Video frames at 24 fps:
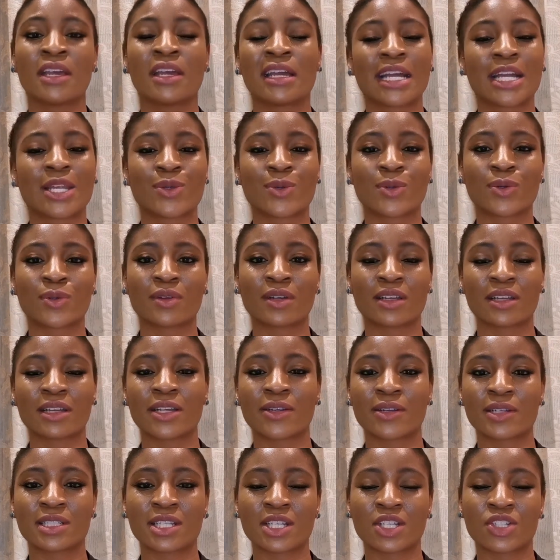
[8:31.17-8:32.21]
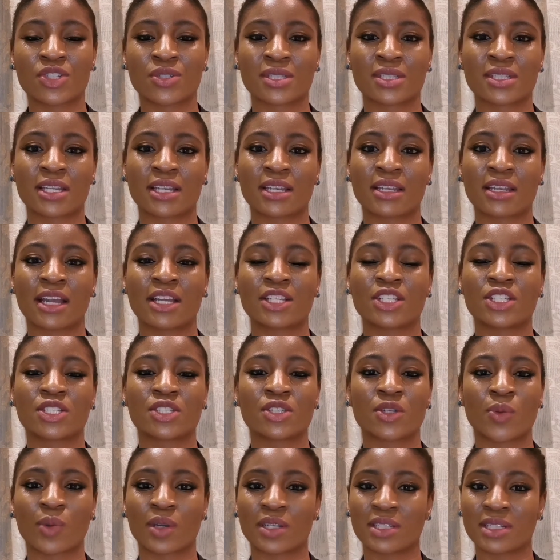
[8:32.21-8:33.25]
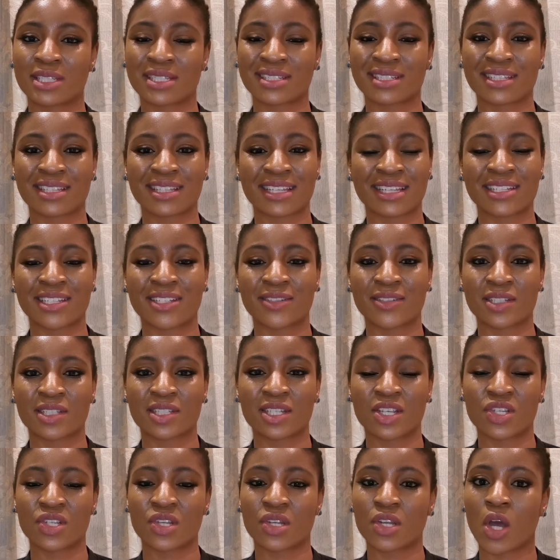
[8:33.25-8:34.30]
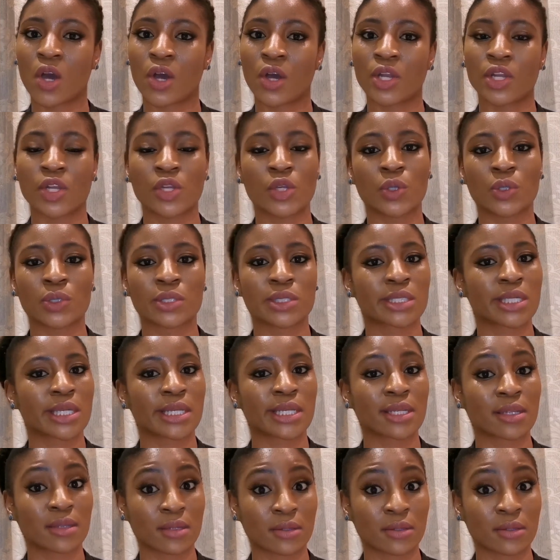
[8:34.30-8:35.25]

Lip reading: it will irritate your skin, and you don't want that irritation on your skin.